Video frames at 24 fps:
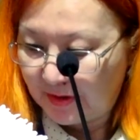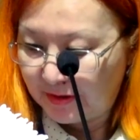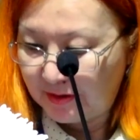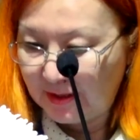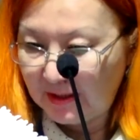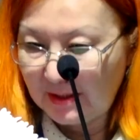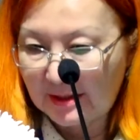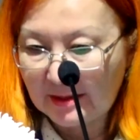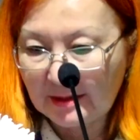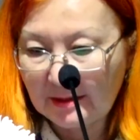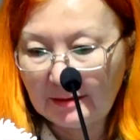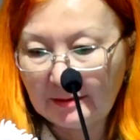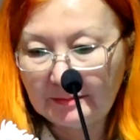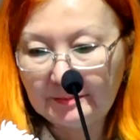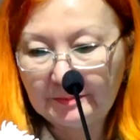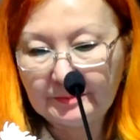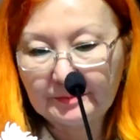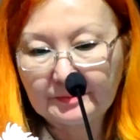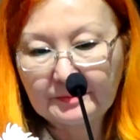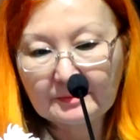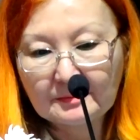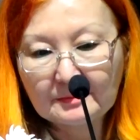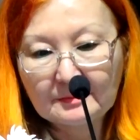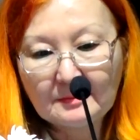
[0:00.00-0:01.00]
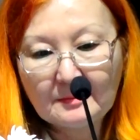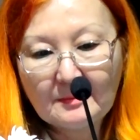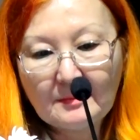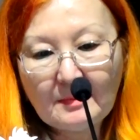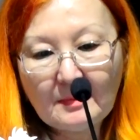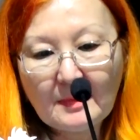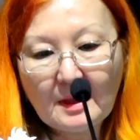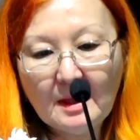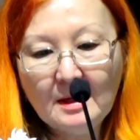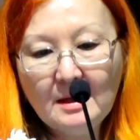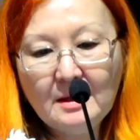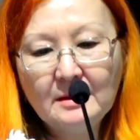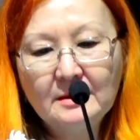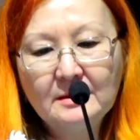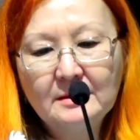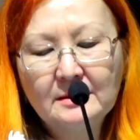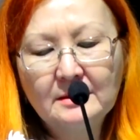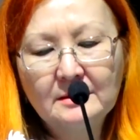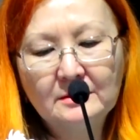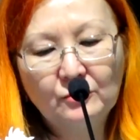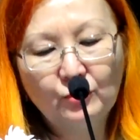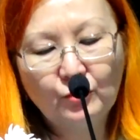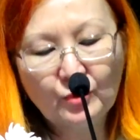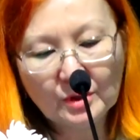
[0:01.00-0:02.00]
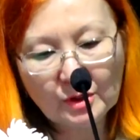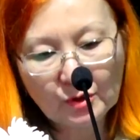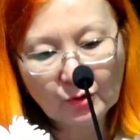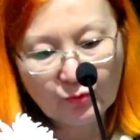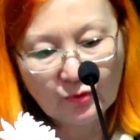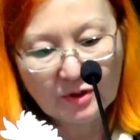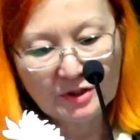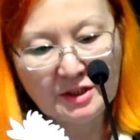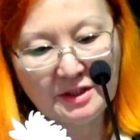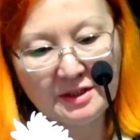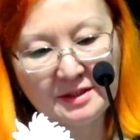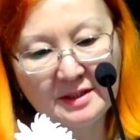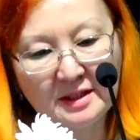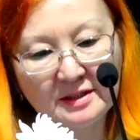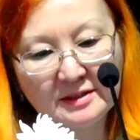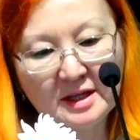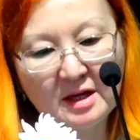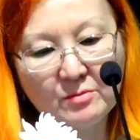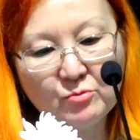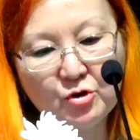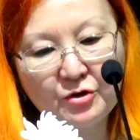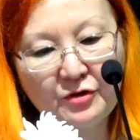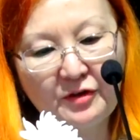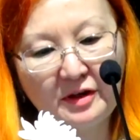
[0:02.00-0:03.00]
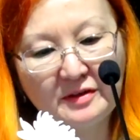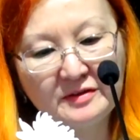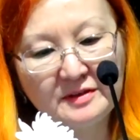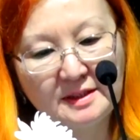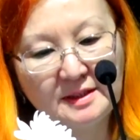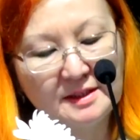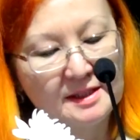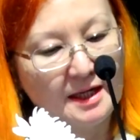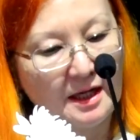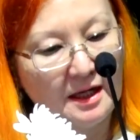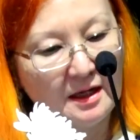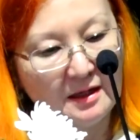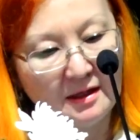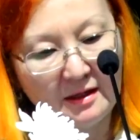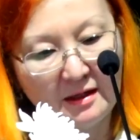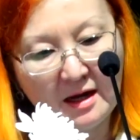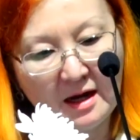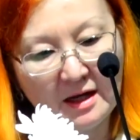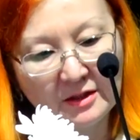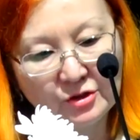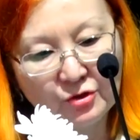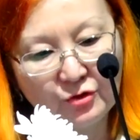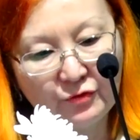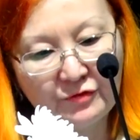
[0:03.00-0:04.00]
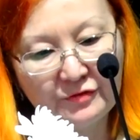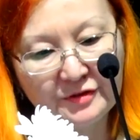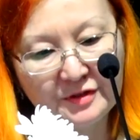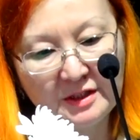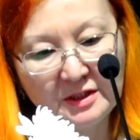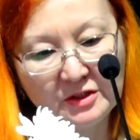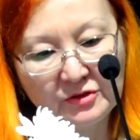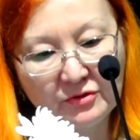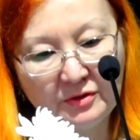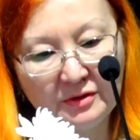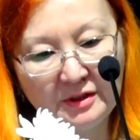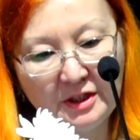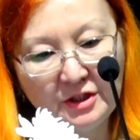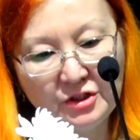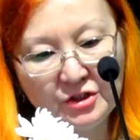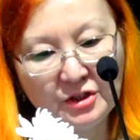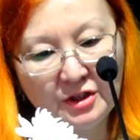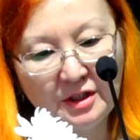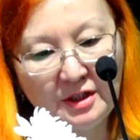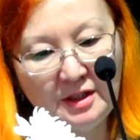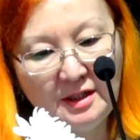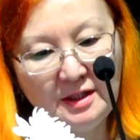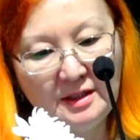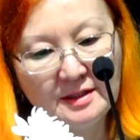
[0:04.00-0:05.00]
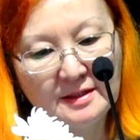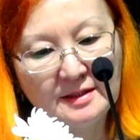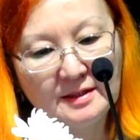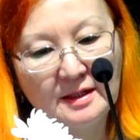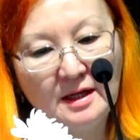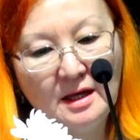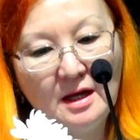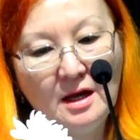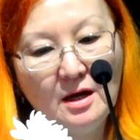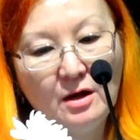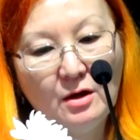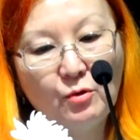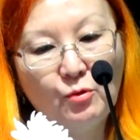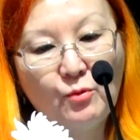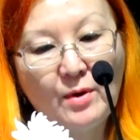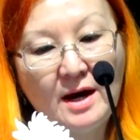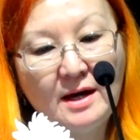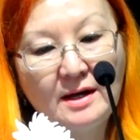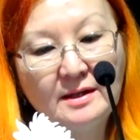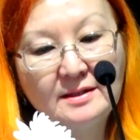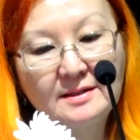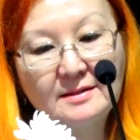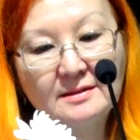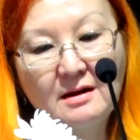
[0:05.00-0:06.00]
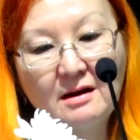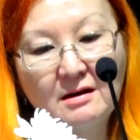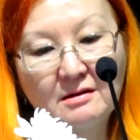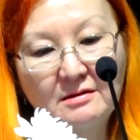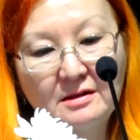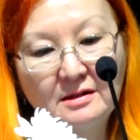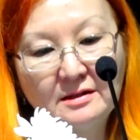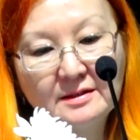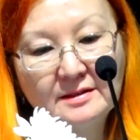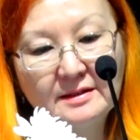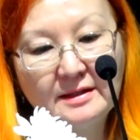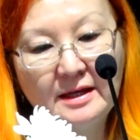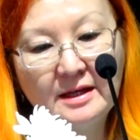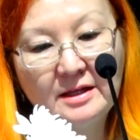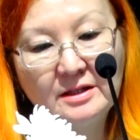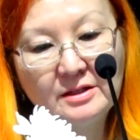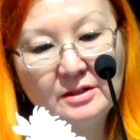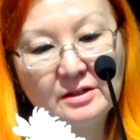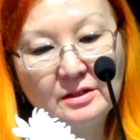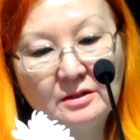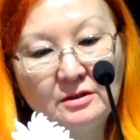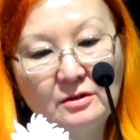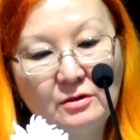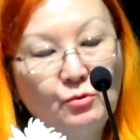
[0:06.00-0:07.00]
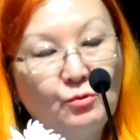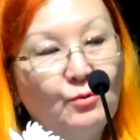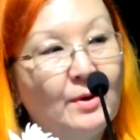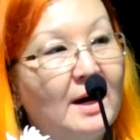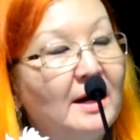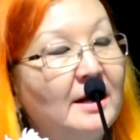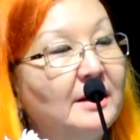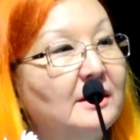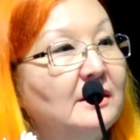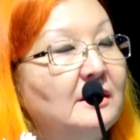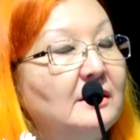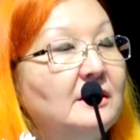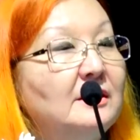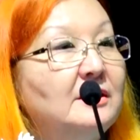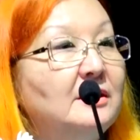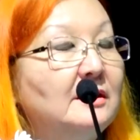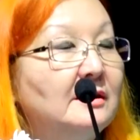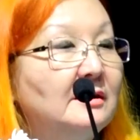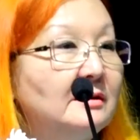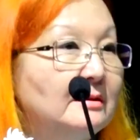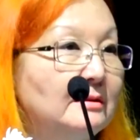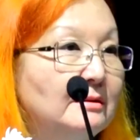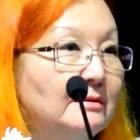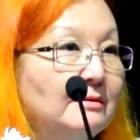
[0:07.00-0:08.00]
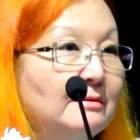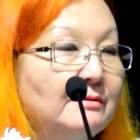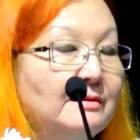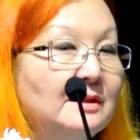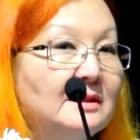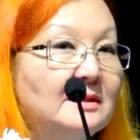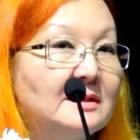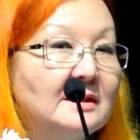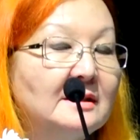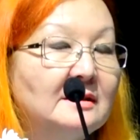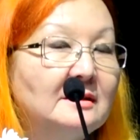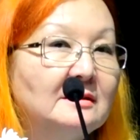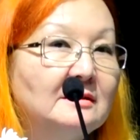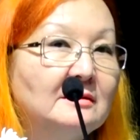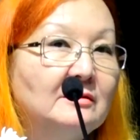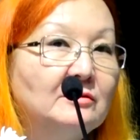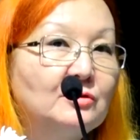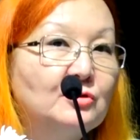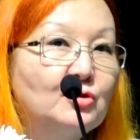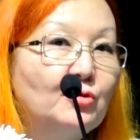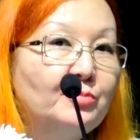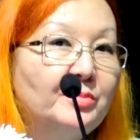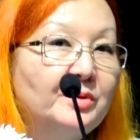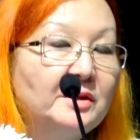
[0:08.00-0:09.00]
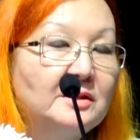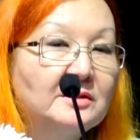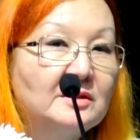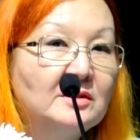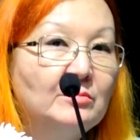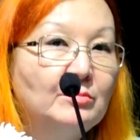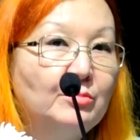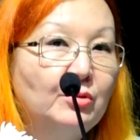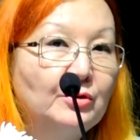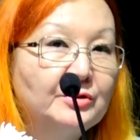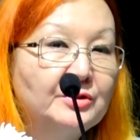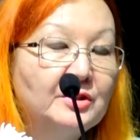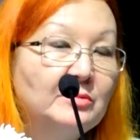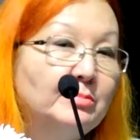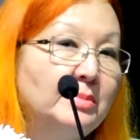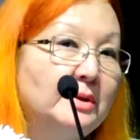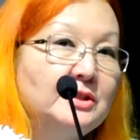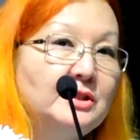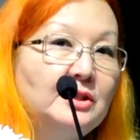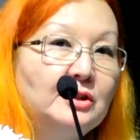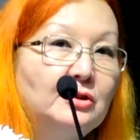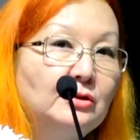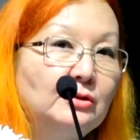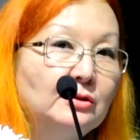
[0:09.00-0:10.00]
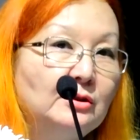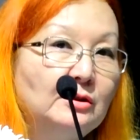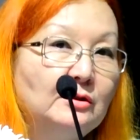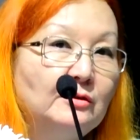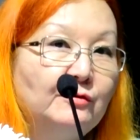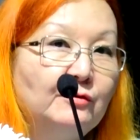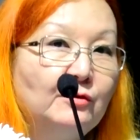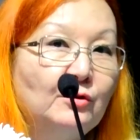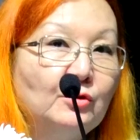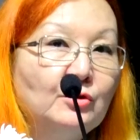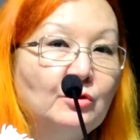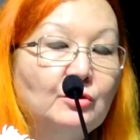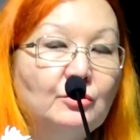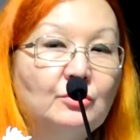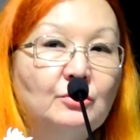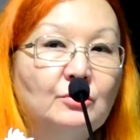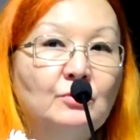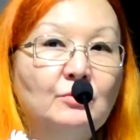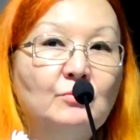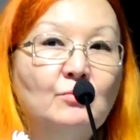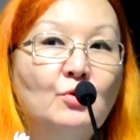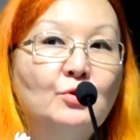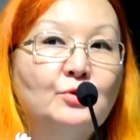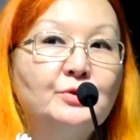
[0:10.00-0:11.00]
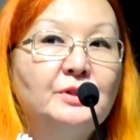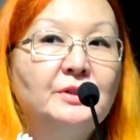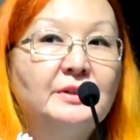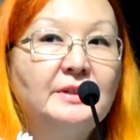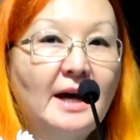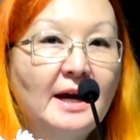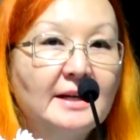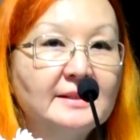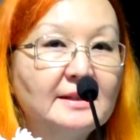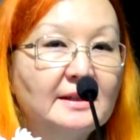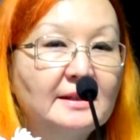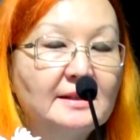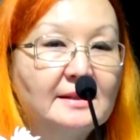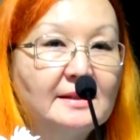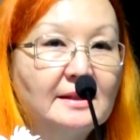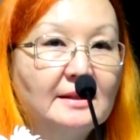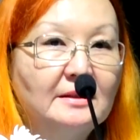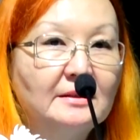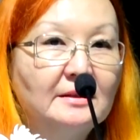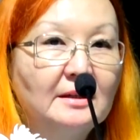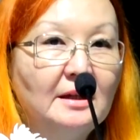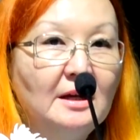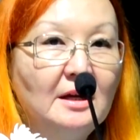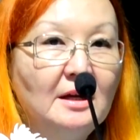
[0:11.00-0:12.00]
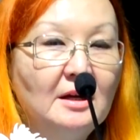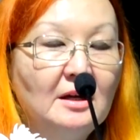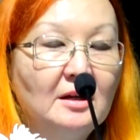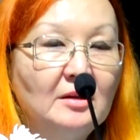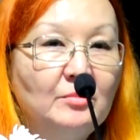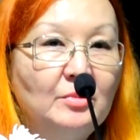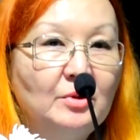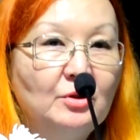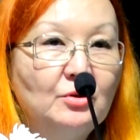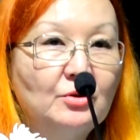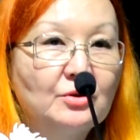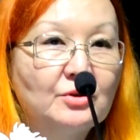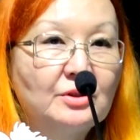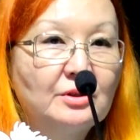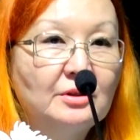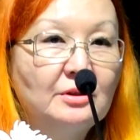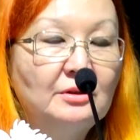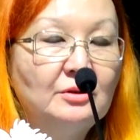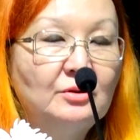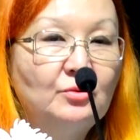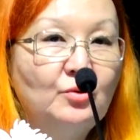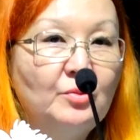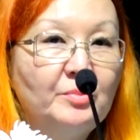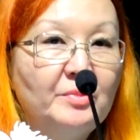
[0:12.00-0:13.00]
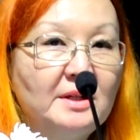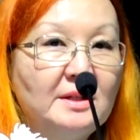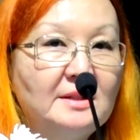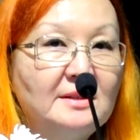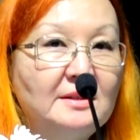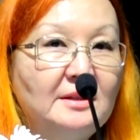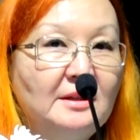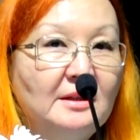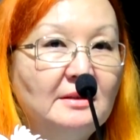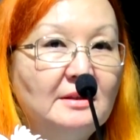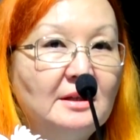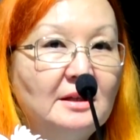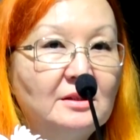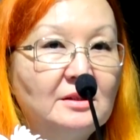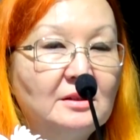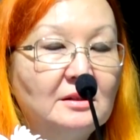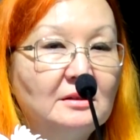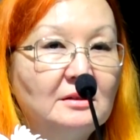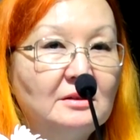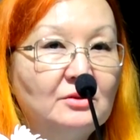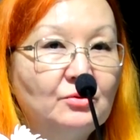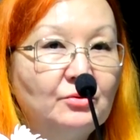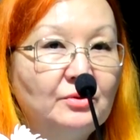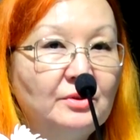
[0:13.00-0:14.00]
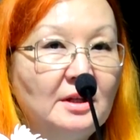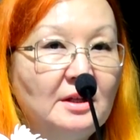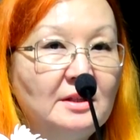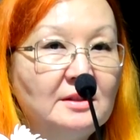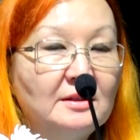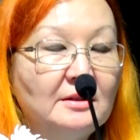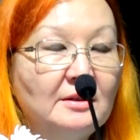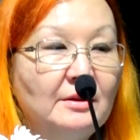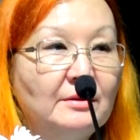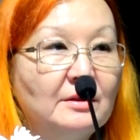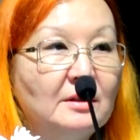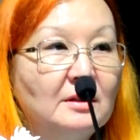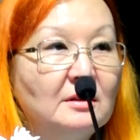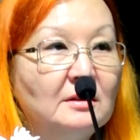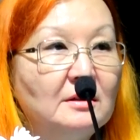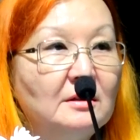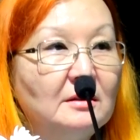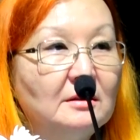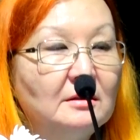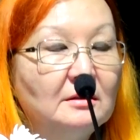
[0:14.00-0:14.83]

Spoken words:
this what is the zoomorphic art of Central Asia is, why Sakas, and why this topic is important, particularly for modern Kazakhstan, because we may see that today's in the